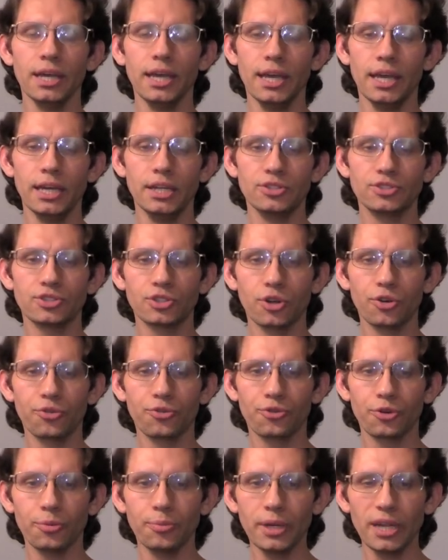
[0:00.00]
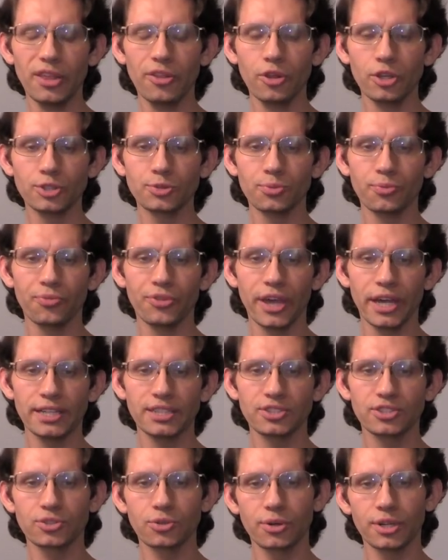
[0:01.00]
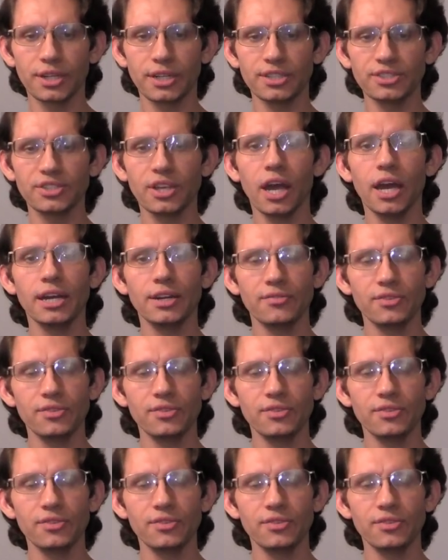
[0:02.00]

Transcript: And so for me, that sort of design